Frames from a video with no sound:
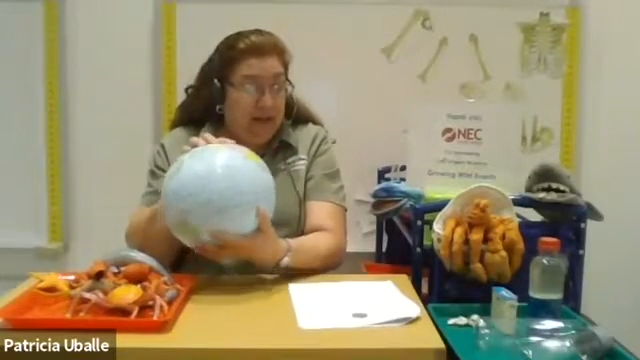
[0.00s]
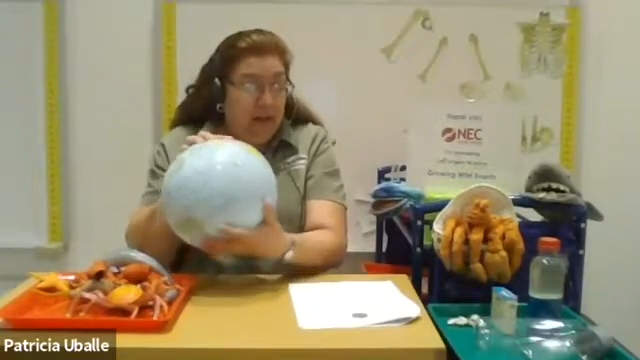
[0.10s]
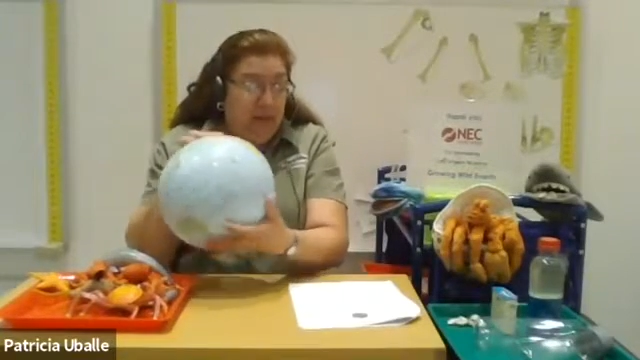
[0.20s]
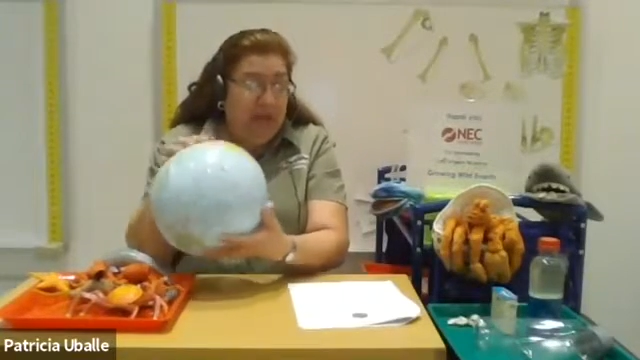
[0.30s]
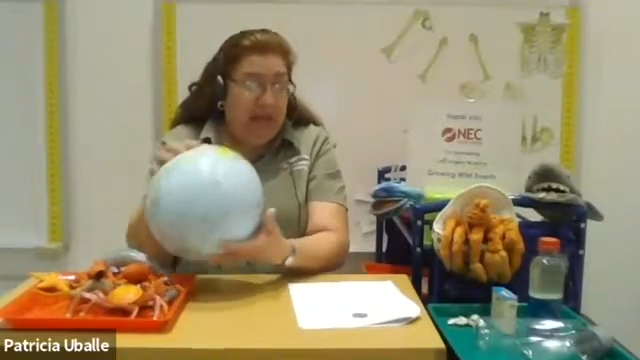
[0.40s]

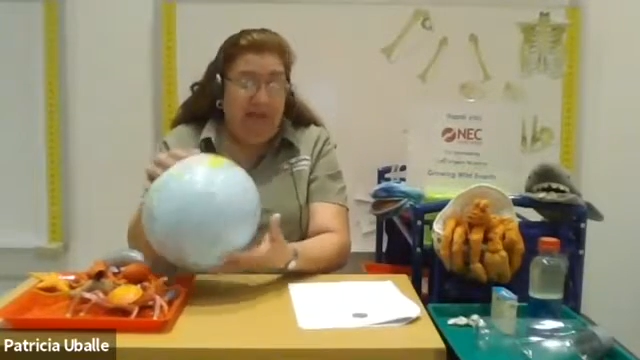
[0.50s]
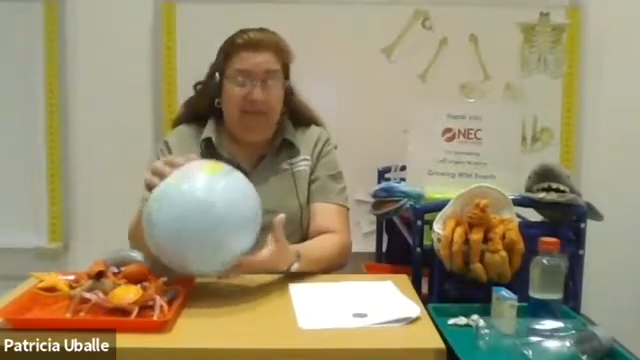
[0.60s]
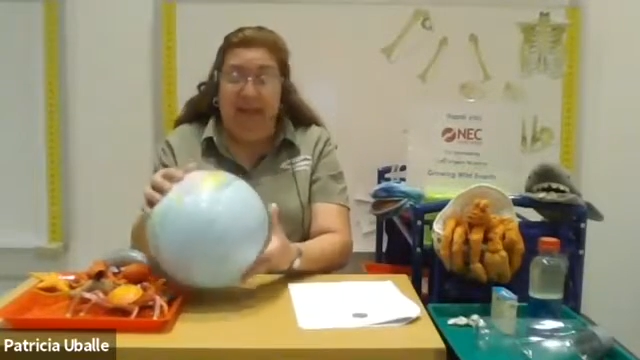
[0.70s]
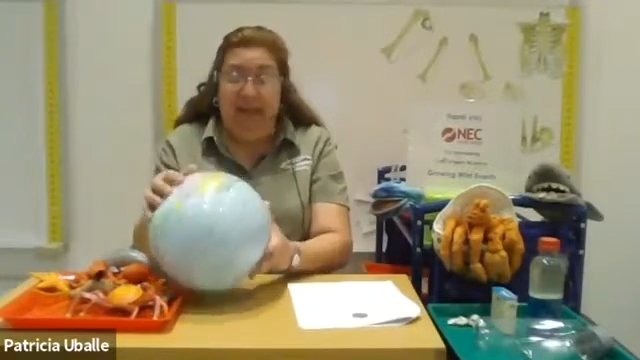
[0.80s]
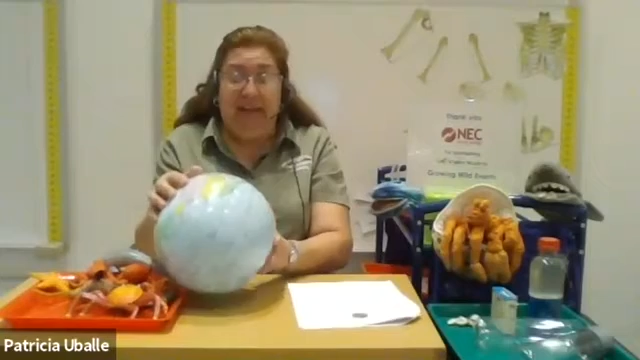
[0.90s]
We have the
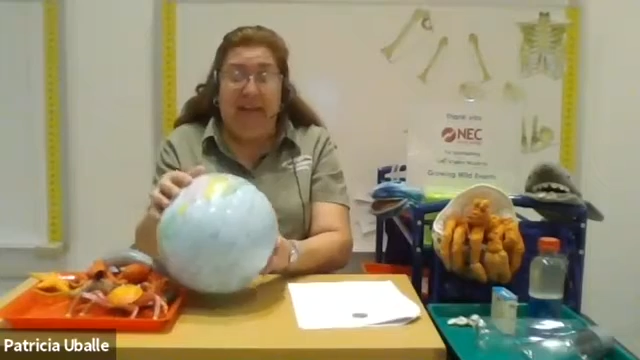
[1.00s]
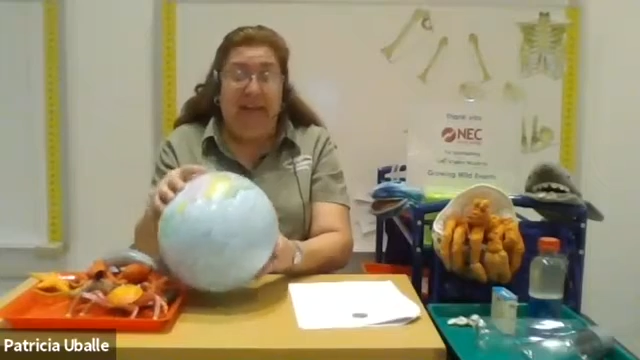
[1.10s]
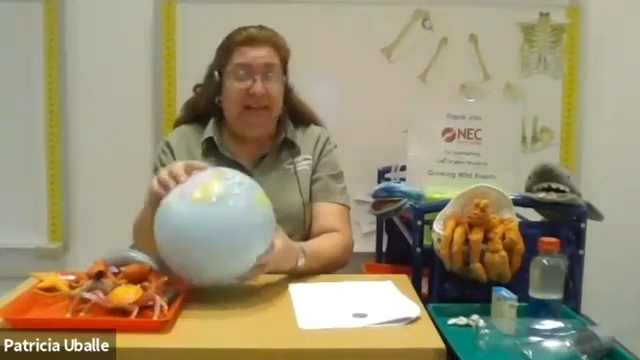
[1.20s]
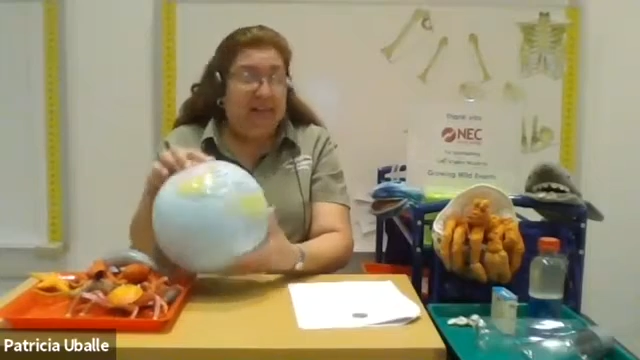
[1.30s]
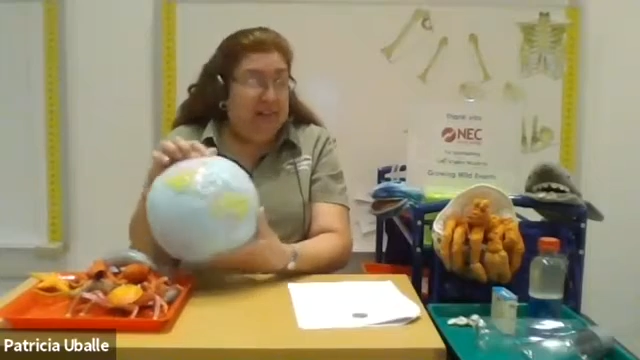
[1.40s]

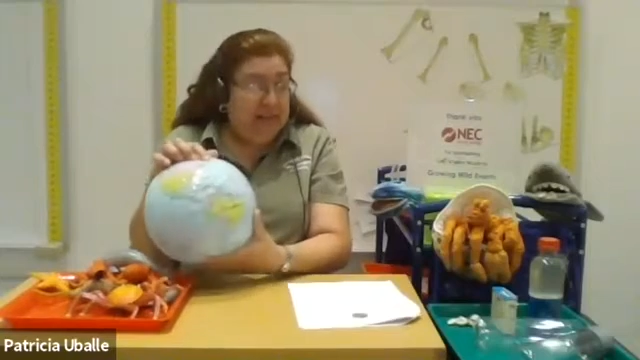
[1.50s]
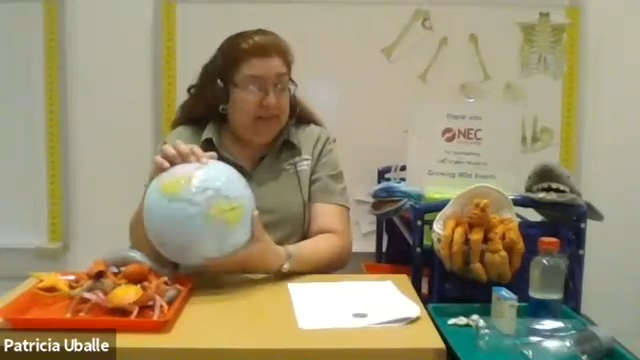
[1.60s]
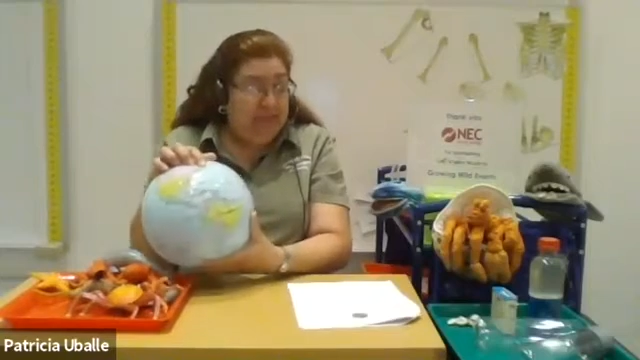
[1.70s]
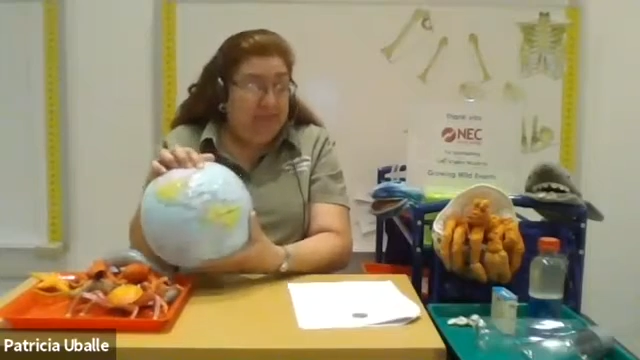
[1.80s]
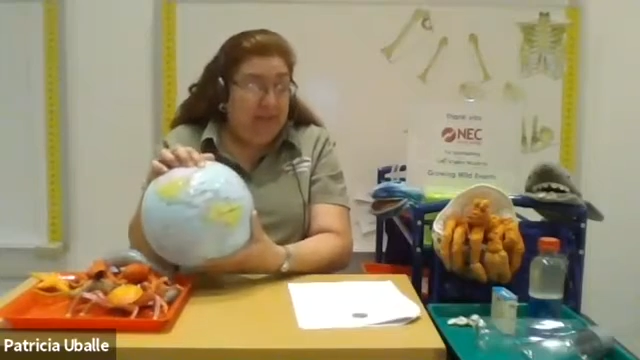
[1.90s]
Atlantic,
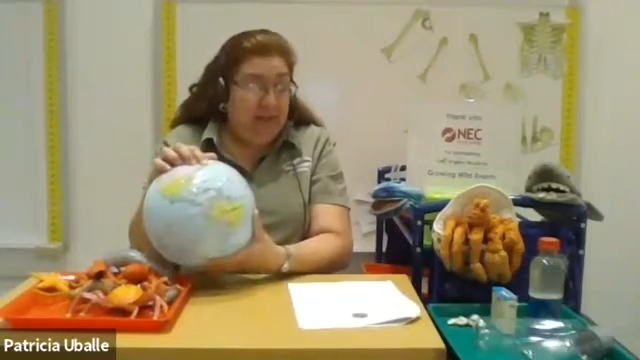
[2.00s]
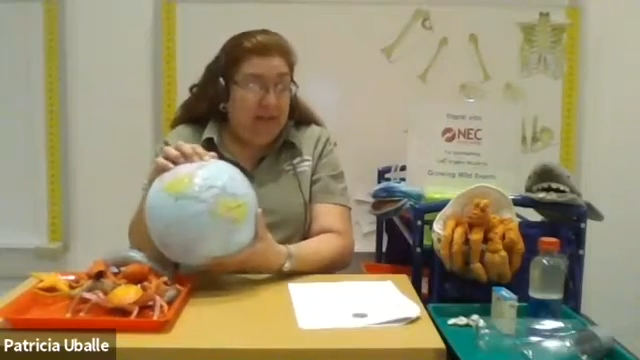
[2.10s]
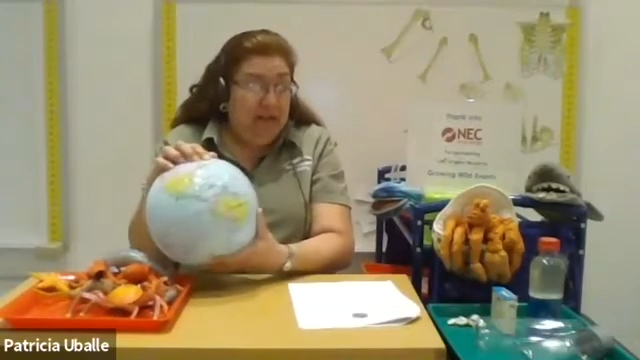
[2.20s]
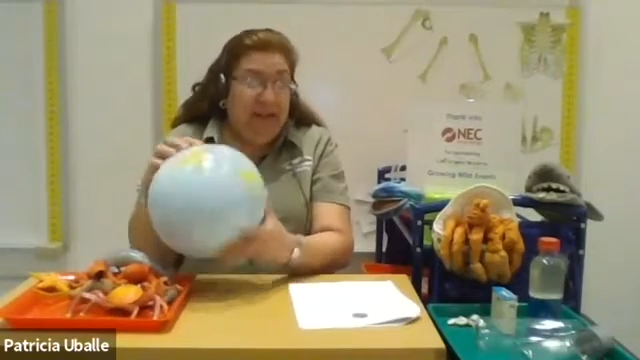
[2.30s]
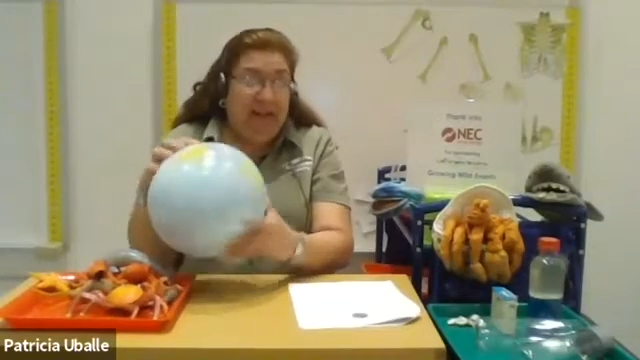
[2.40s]

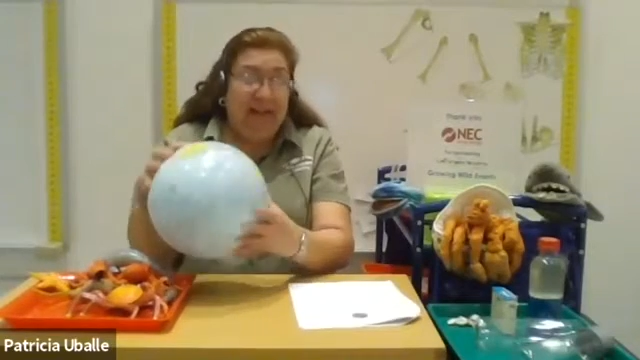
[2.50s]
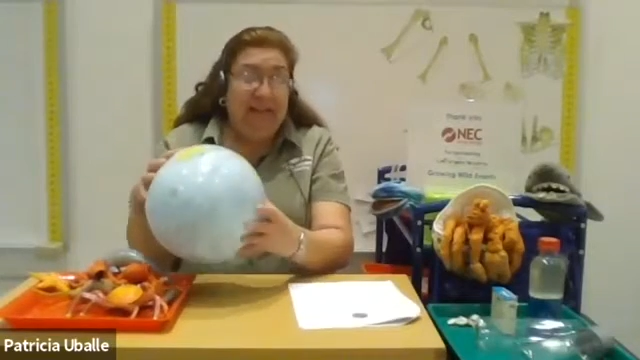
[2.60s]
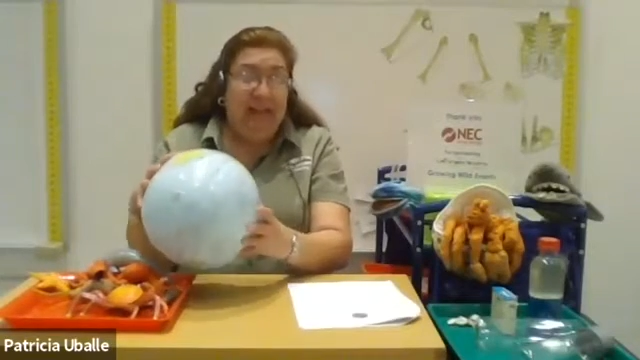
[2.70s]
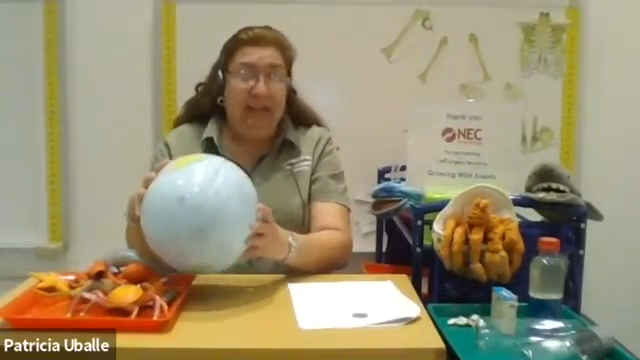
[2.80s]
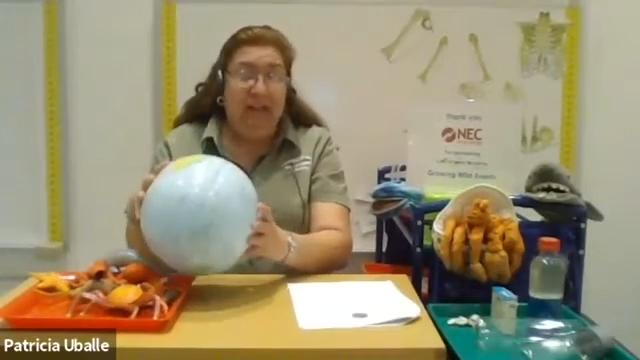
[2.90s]
the
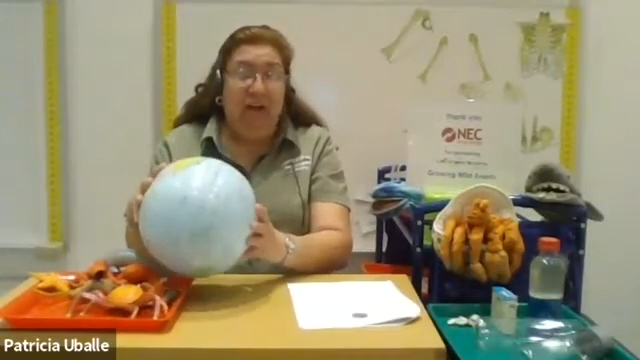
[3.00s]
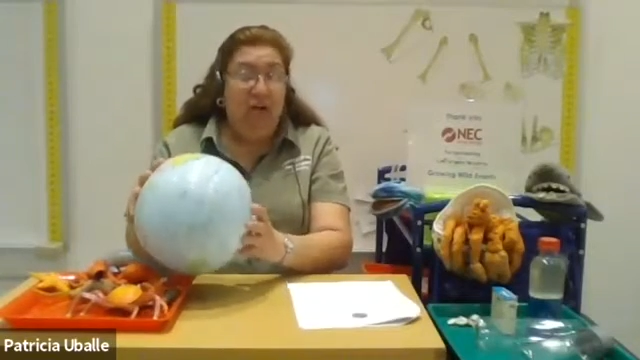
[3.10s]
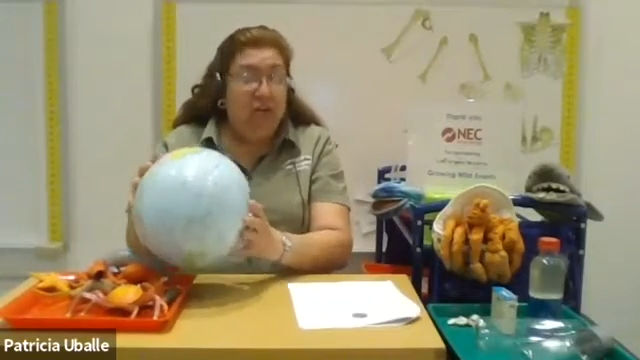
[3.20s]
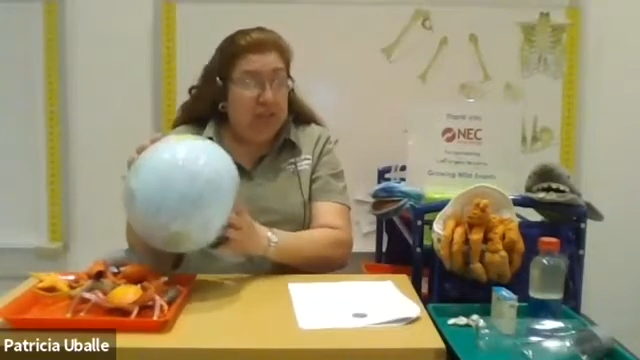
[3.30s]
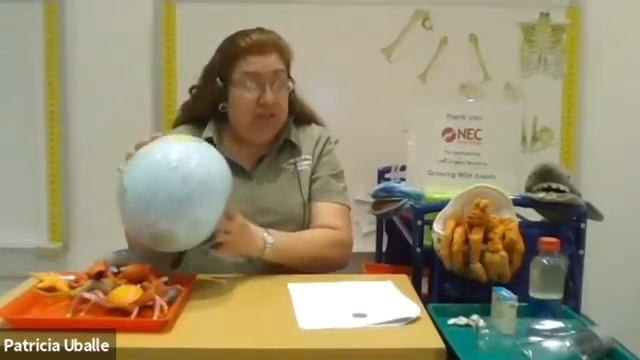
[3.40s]
Indian
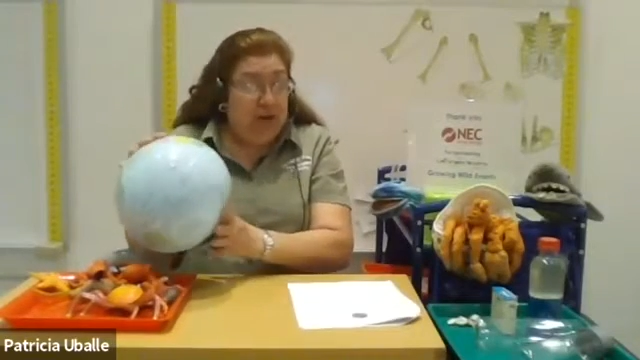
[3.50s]
Ocean,